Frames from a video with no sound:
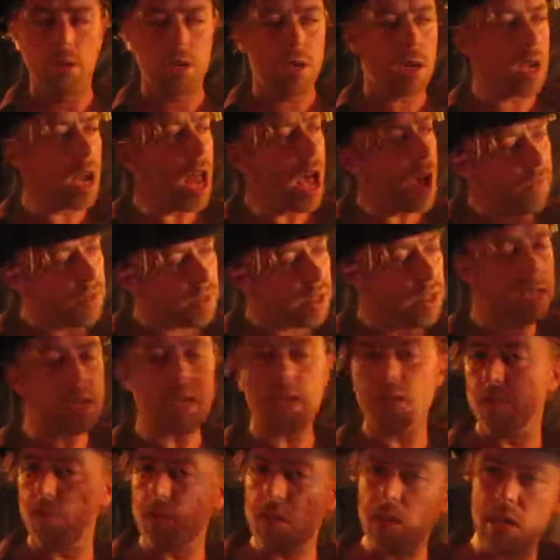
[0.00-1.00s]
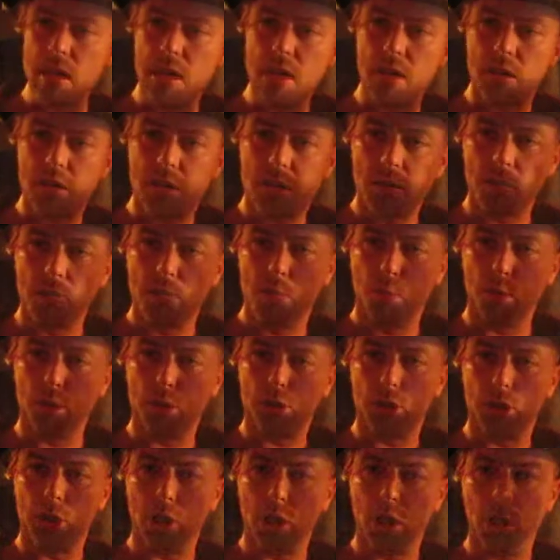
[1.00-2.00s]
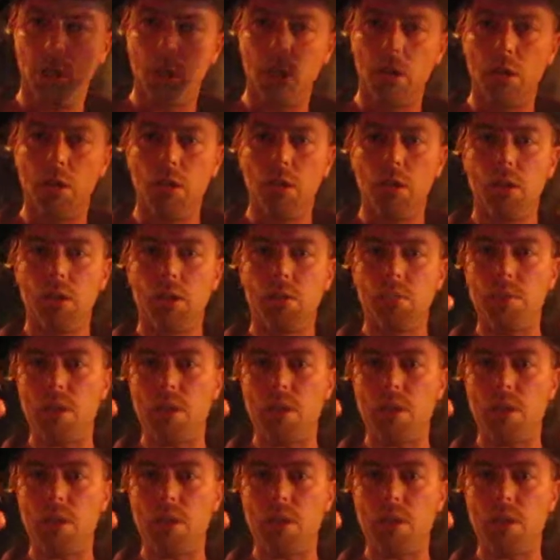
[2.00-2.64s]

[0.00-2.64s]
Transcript: and have a TV or some bullshit. Some